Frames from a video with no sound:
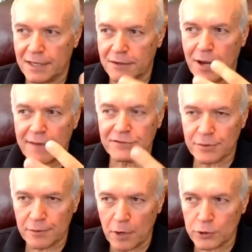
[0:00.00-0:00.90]
having
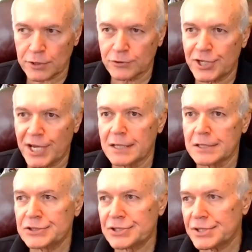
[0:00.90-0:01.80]
some emotional
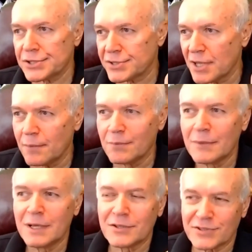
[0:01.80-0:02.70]
challenges,
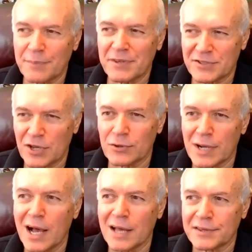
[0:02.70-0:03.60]
something's going
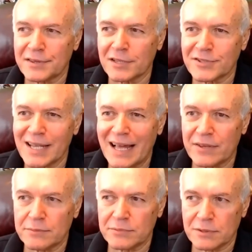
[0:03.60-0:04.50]
on that doesn't allow
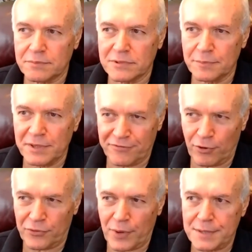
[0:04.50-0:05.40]
them to be
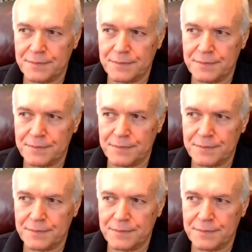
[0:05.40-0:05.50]
forthright.